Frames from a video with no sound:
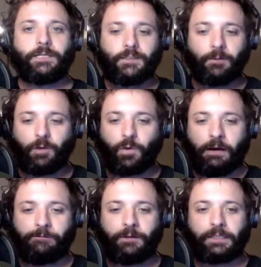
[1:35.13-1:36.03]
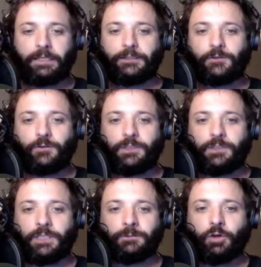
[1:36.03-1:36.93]
It's something where I feel like these two
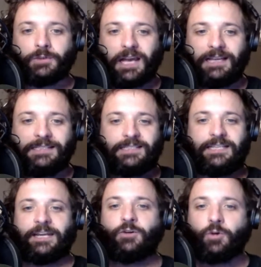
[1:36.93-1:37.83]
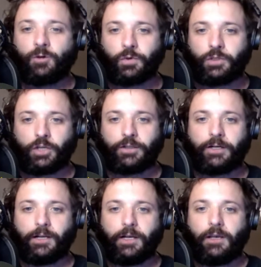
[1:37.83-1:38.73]
teams are almost identical to each
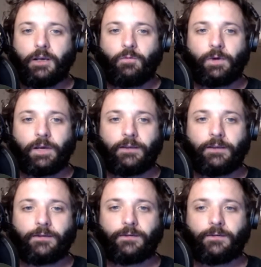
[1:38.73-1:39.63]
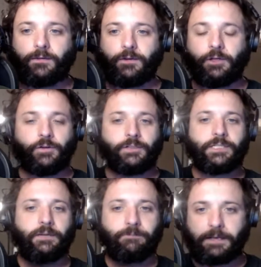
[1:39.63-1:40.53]
other with, their
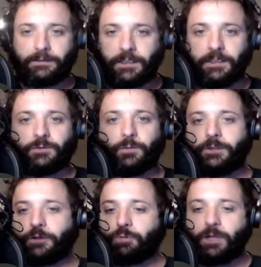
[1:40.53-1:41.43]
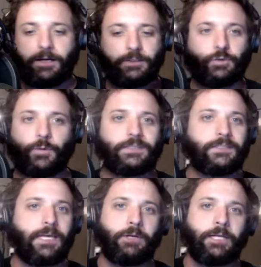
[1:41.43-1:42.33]
defenses, with their players to an
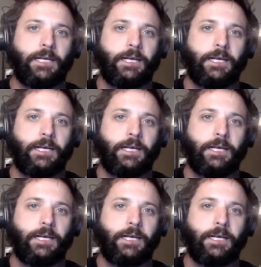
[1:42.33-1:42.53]
extent, but